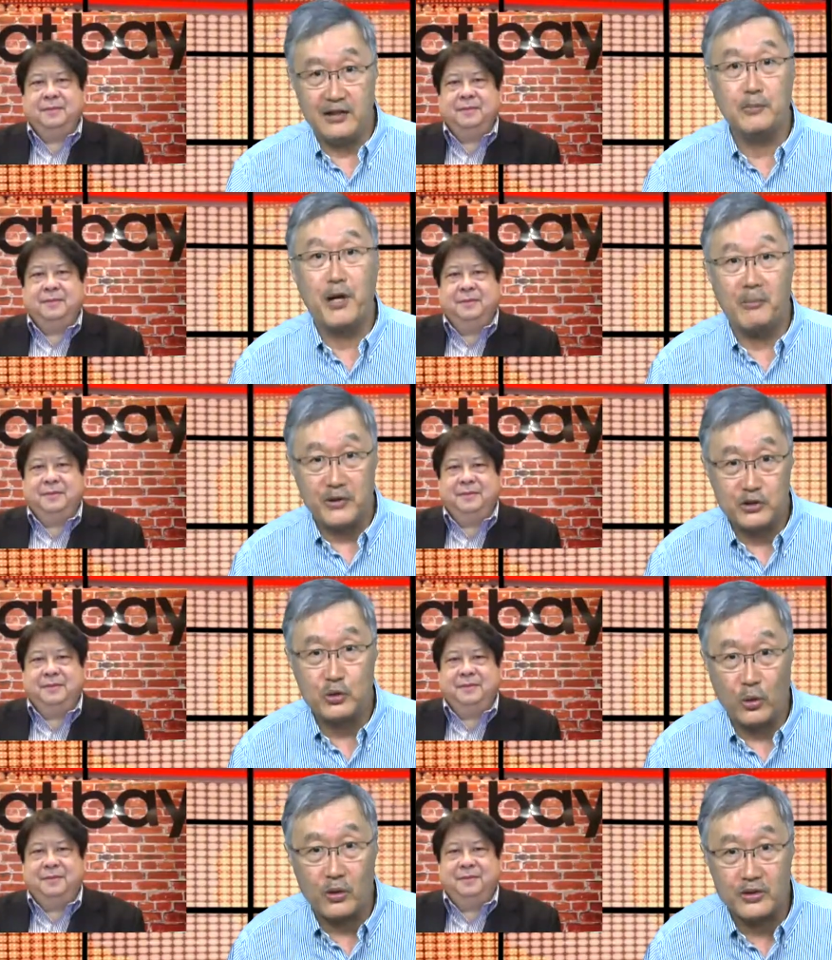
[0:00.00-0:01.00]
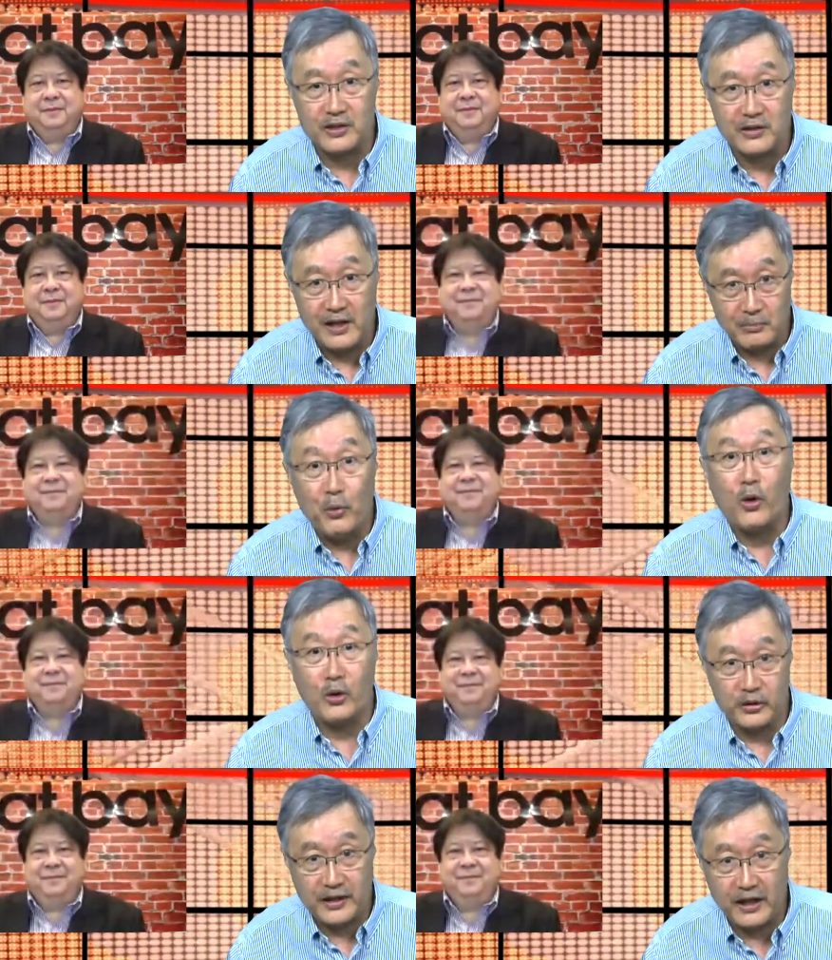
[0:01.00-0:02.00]
Speaker 1: department stores, and
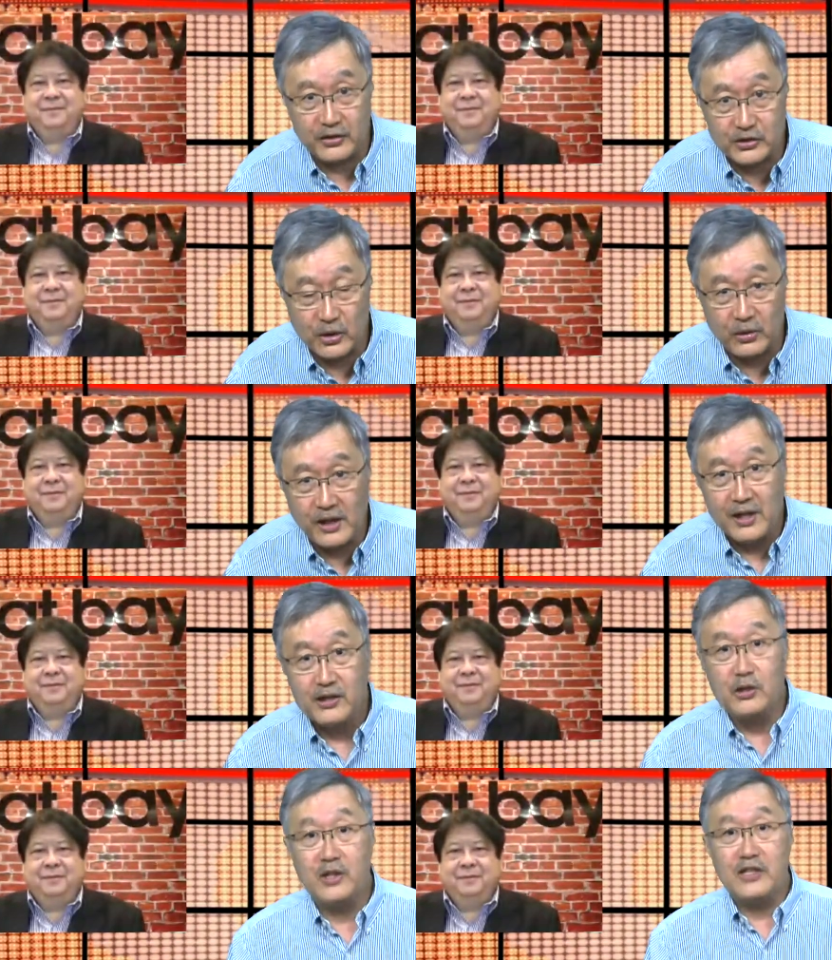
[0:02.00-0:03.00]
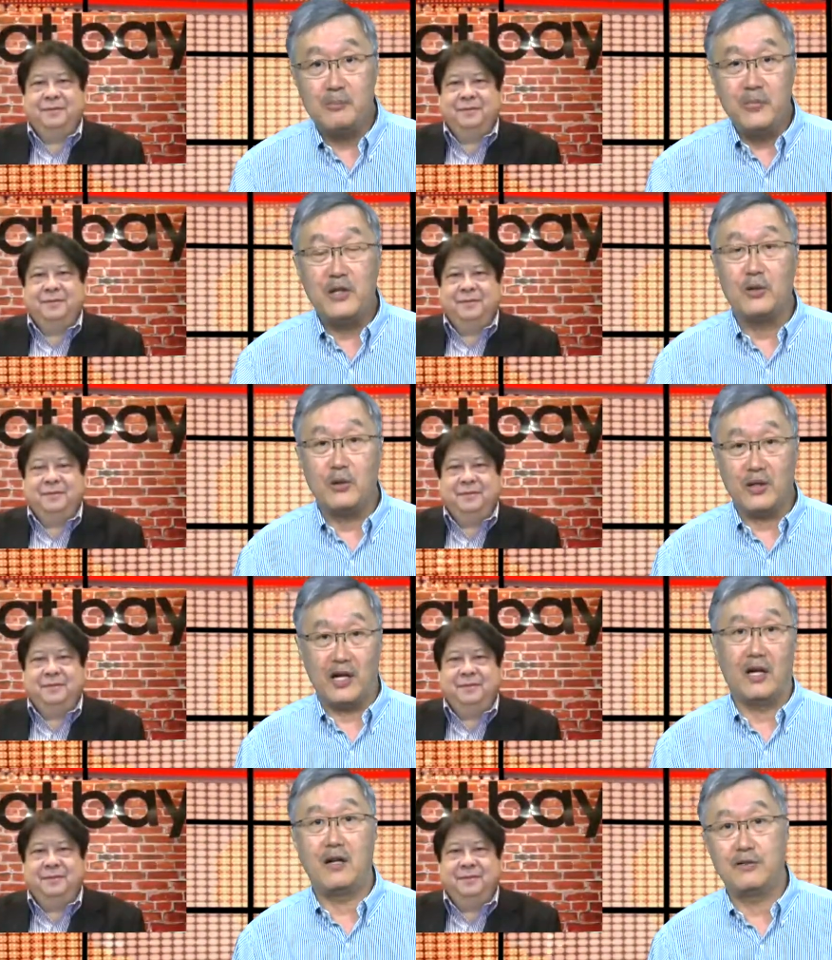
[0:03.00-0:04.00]
more hotels. So you're in the
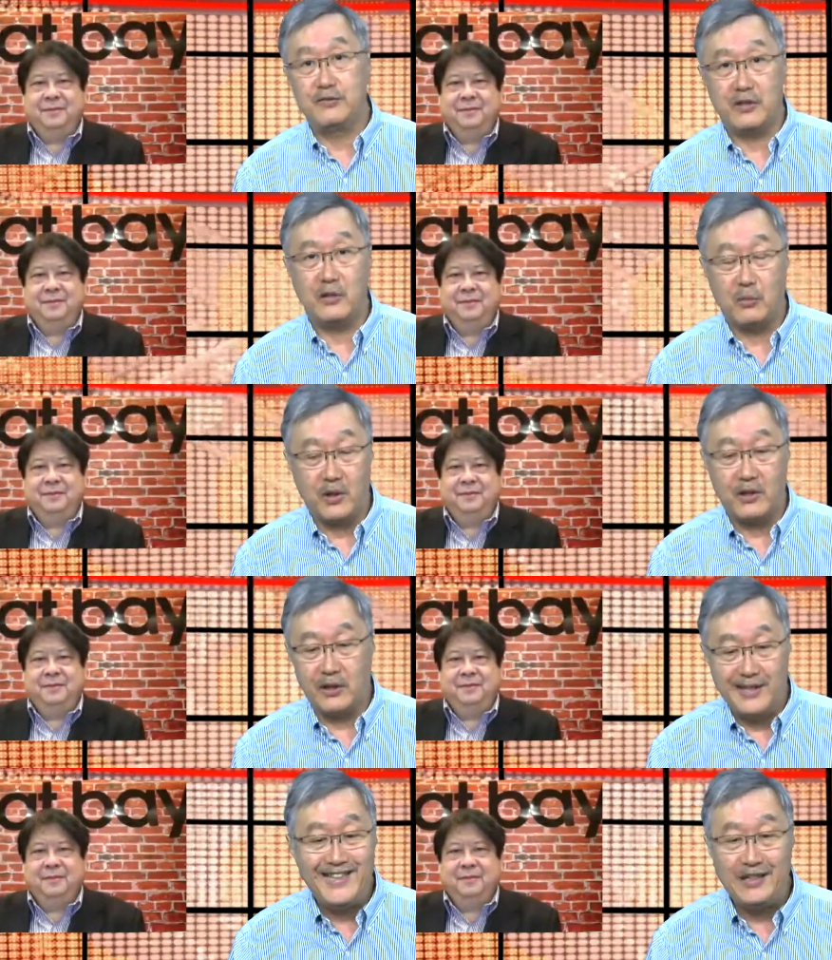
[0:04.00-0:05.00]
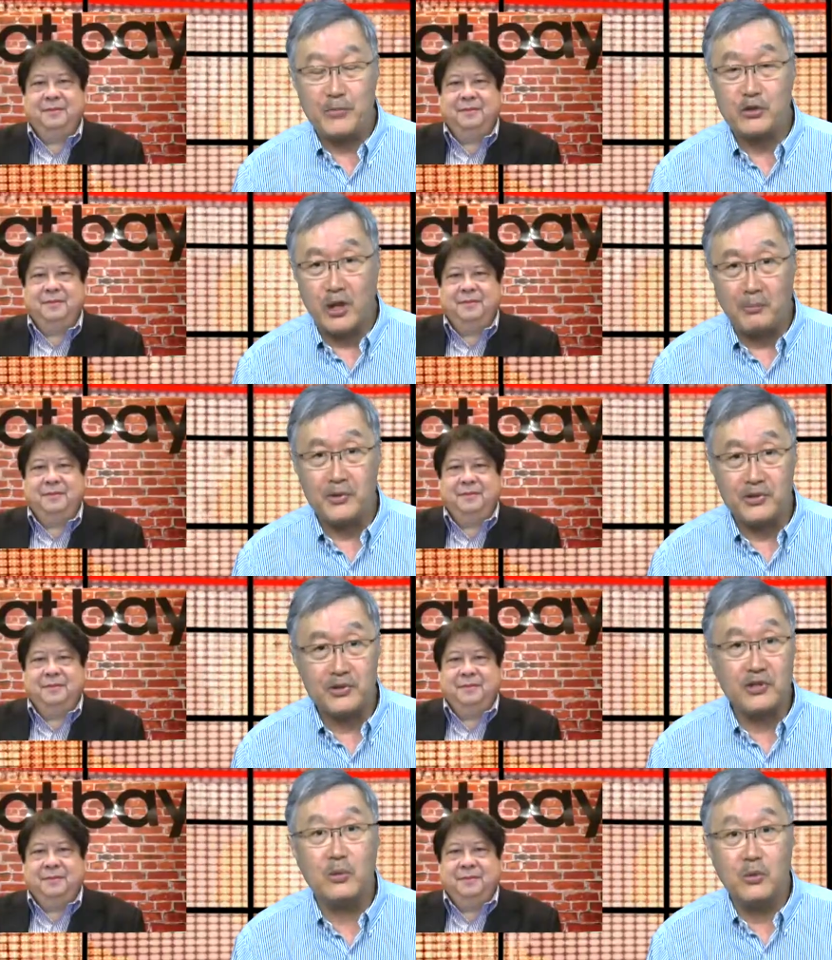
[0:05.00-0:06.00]
middle of uh, one of the leading
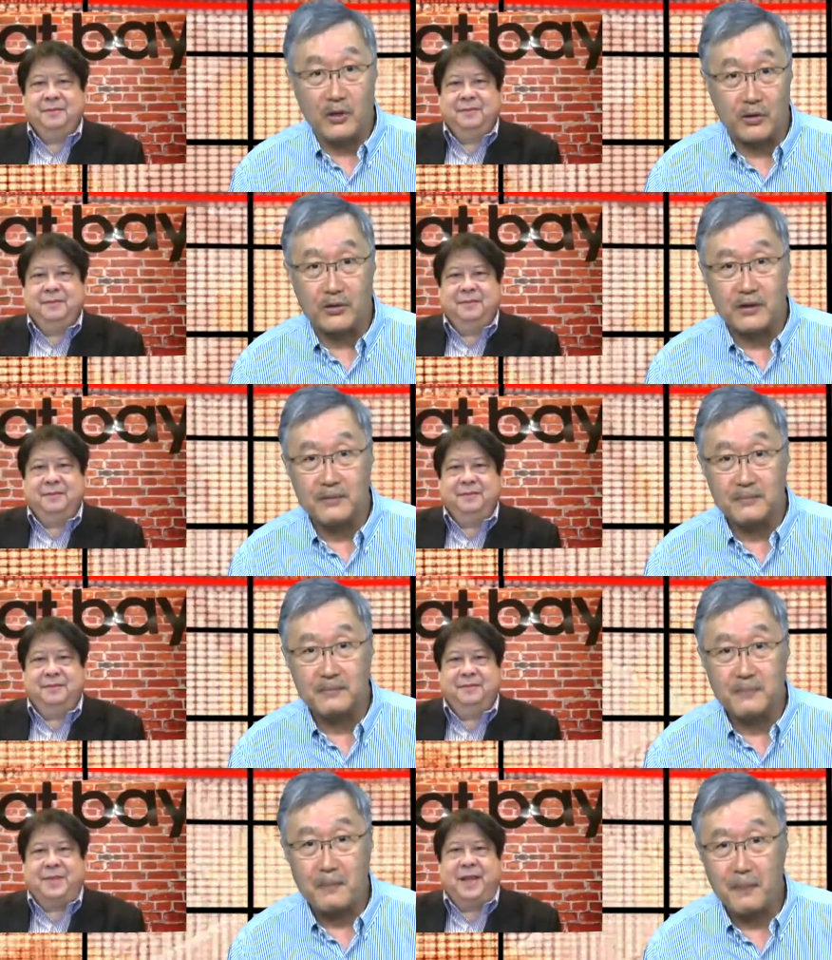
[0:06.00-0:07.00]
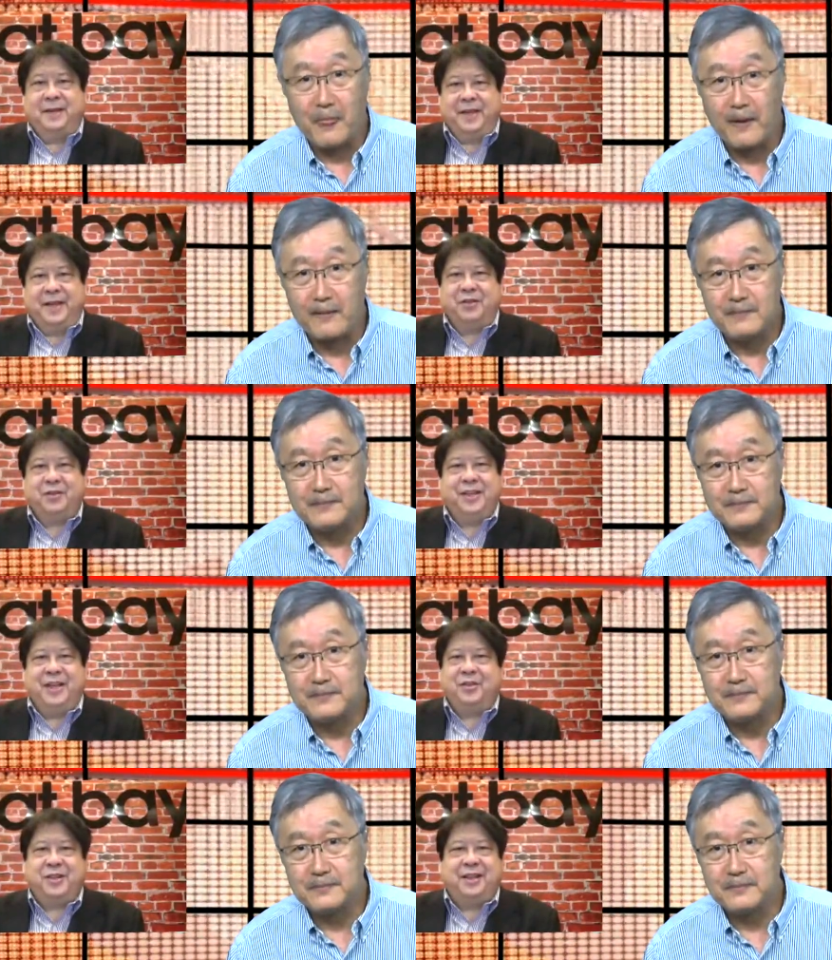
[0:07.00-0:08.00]
metropolises
Speaker 2: in the world. Yes,
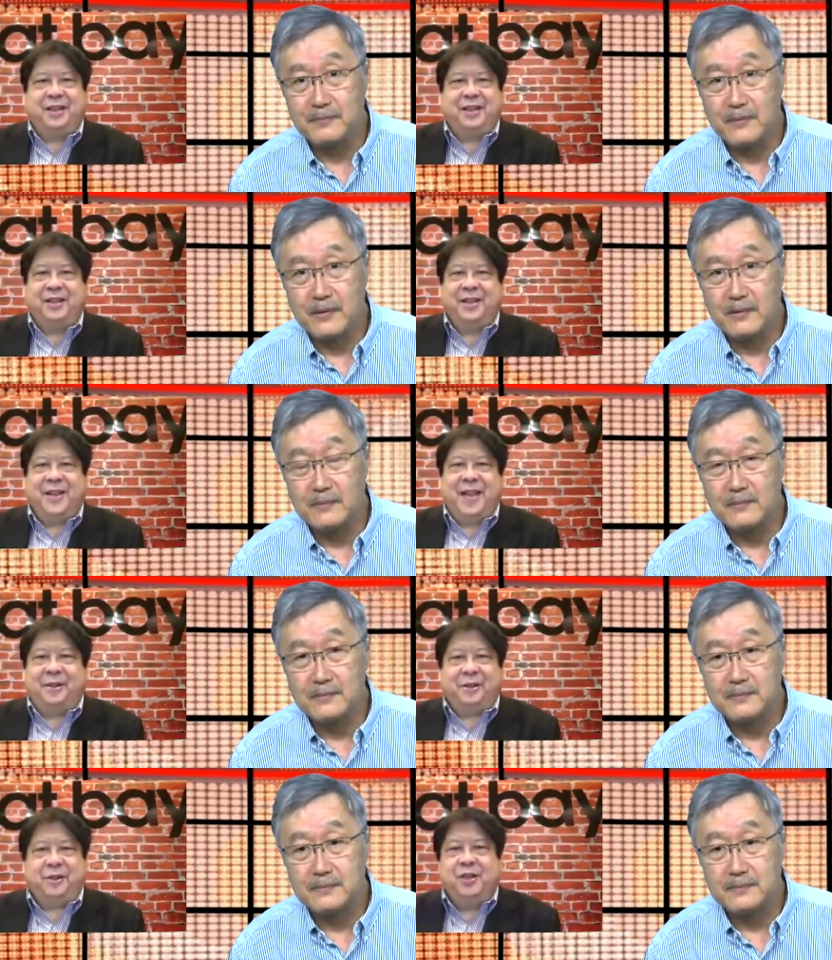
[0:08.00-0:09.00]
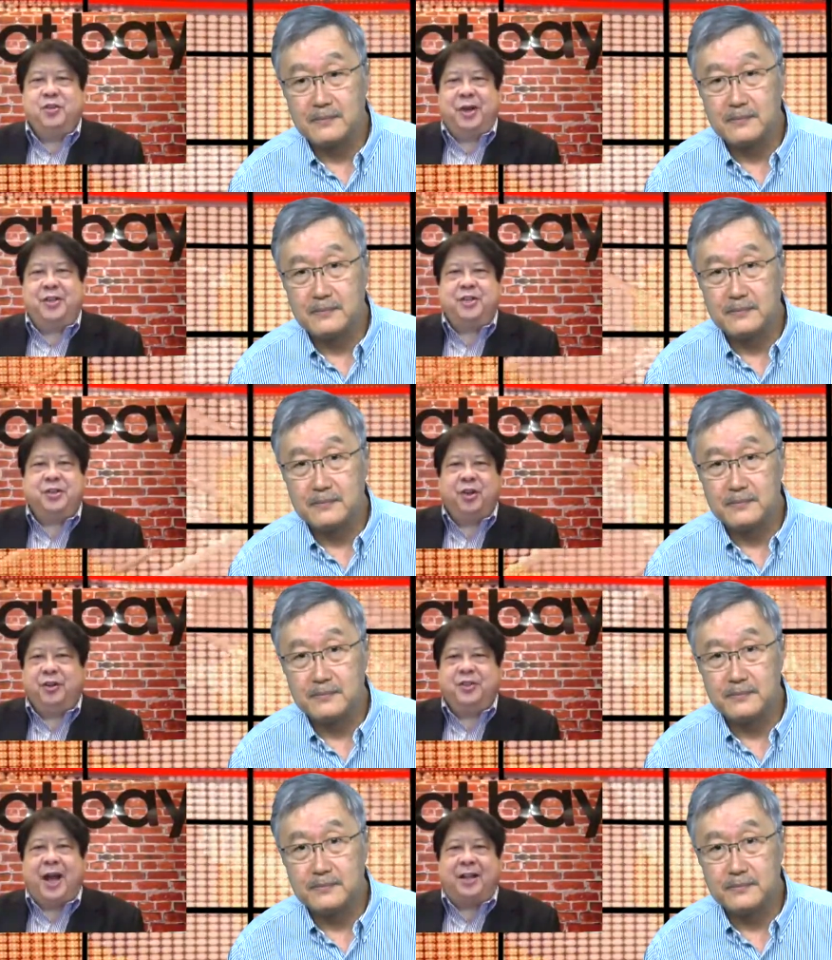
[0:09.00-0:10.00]
yes, and, and construction
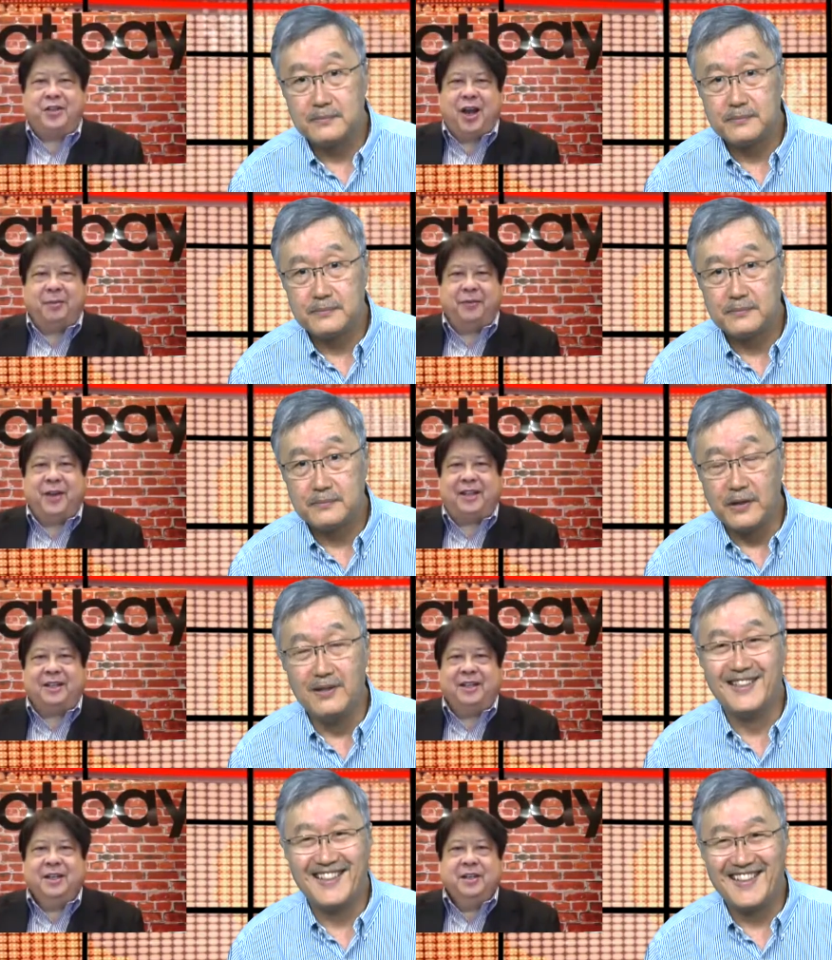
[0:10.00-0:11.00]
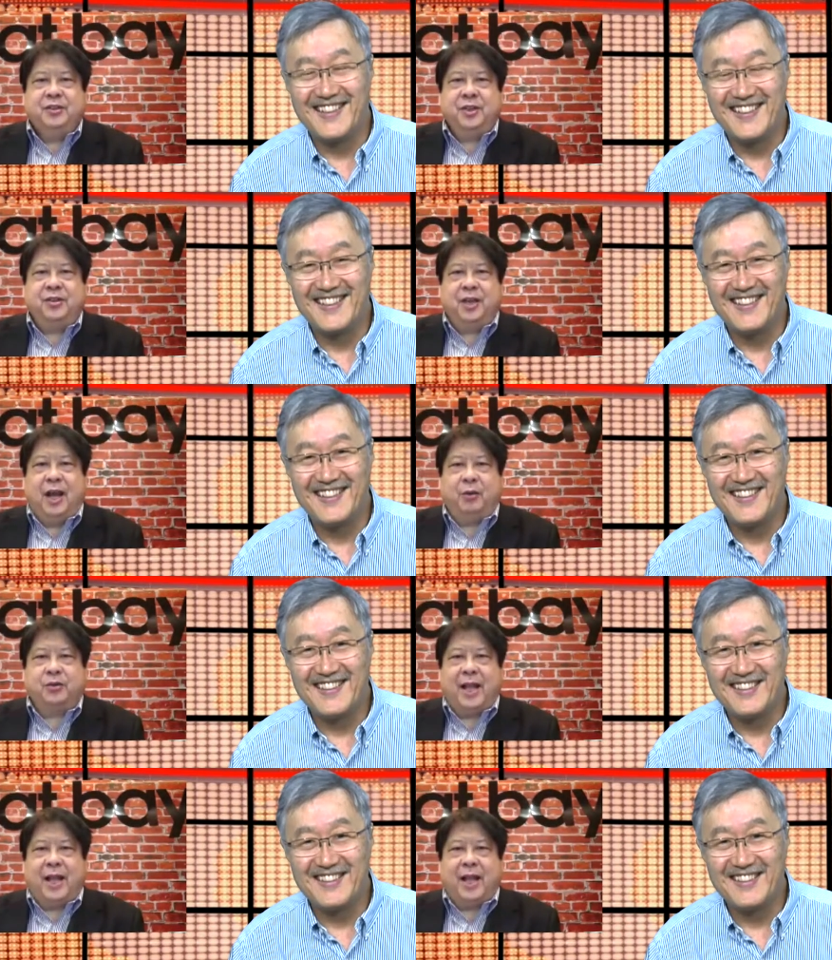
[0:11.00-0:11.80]
is nonstop. In fact, since I was